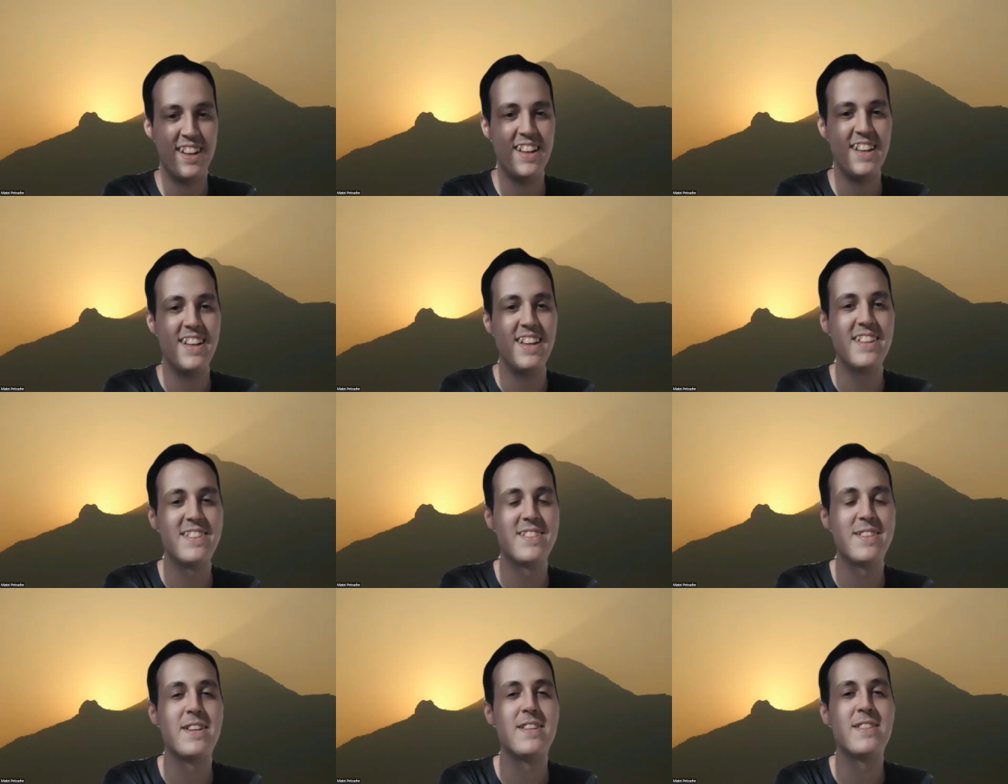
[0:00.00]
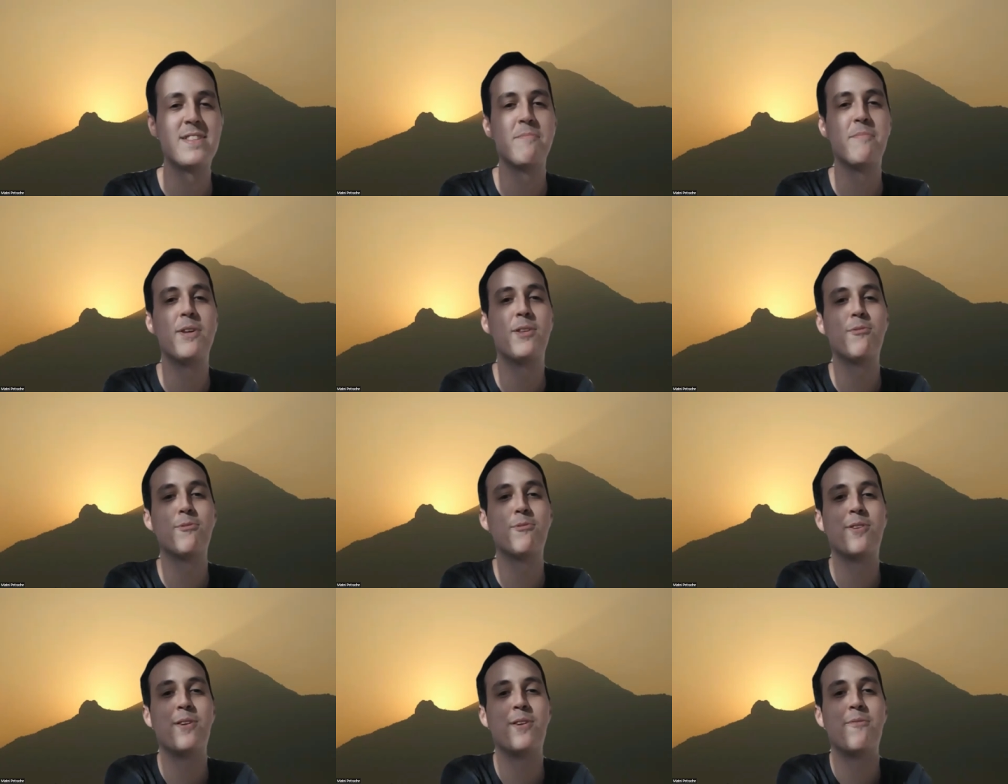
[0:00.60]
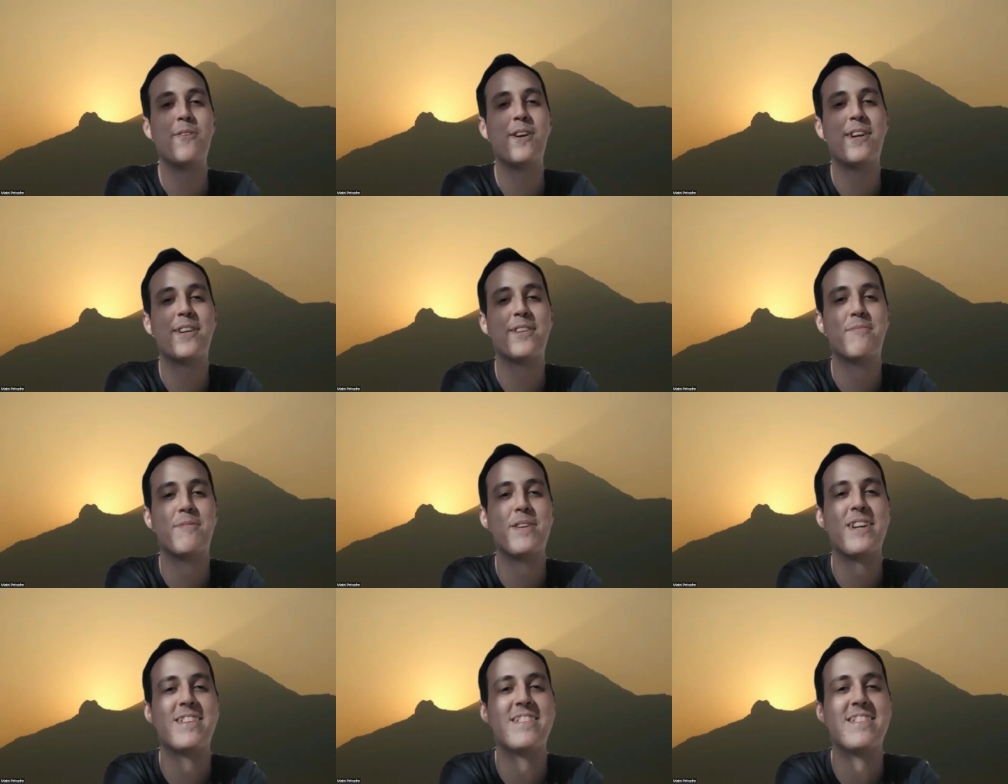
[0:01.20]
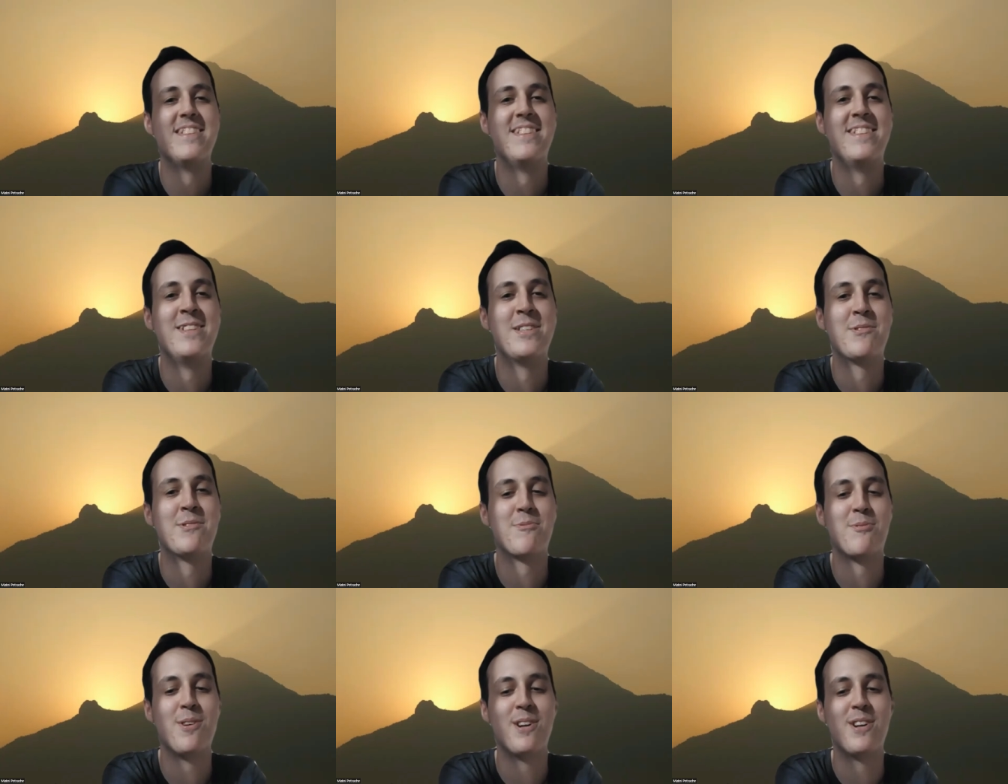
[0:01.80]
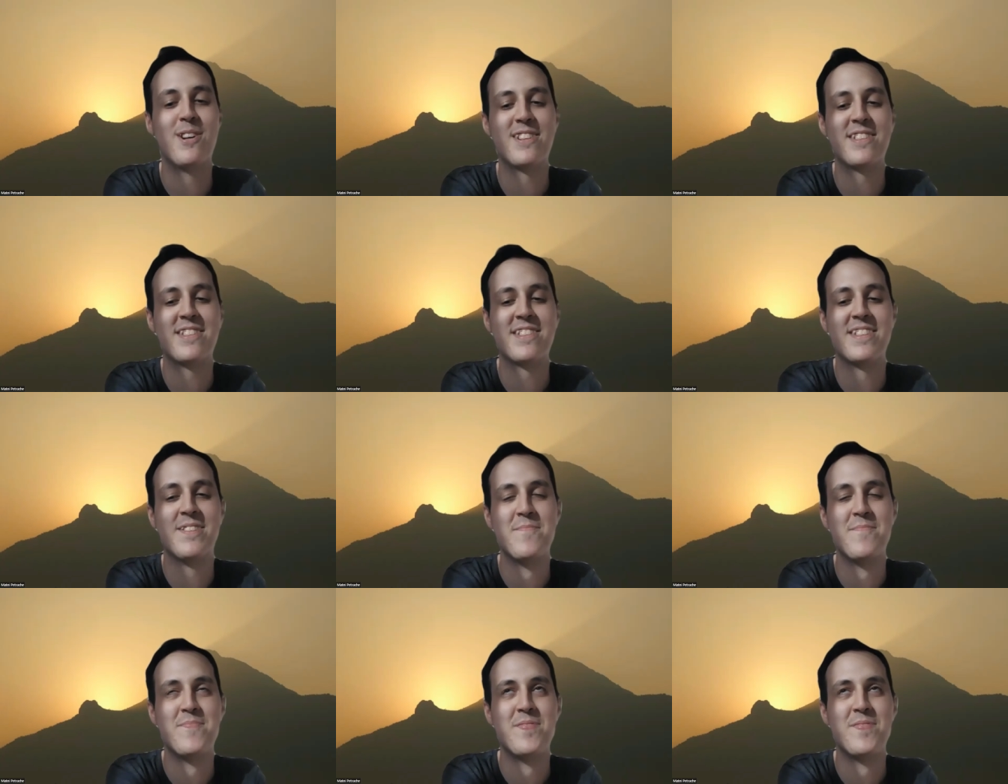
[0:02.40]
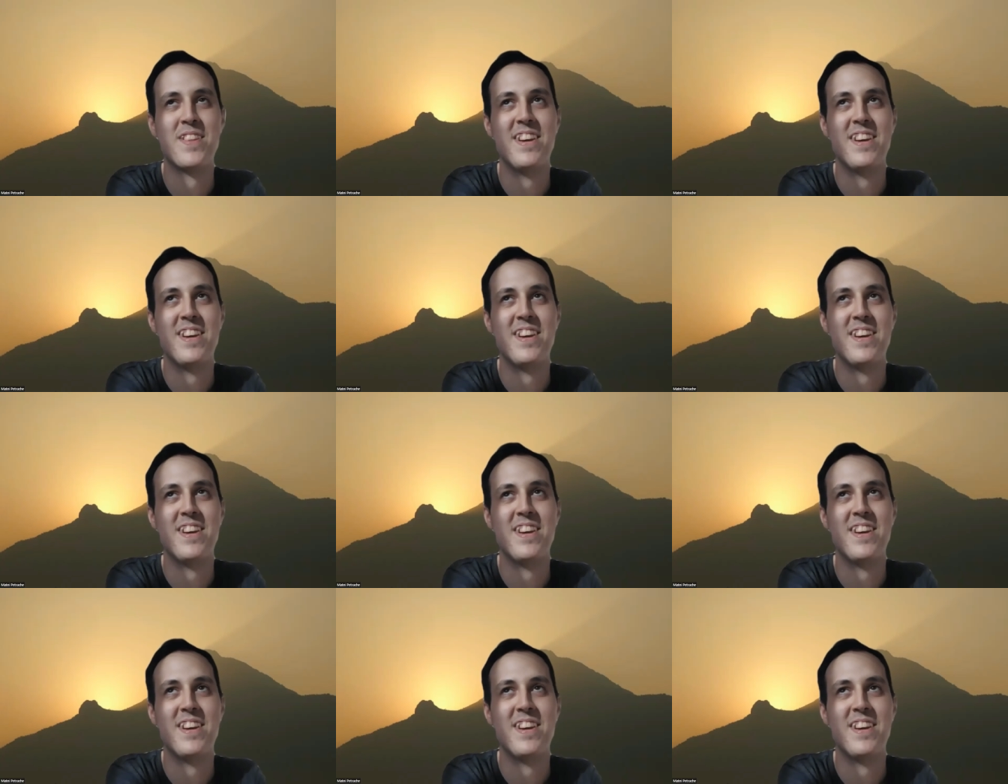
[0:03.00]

It's a bit weird, because in this works,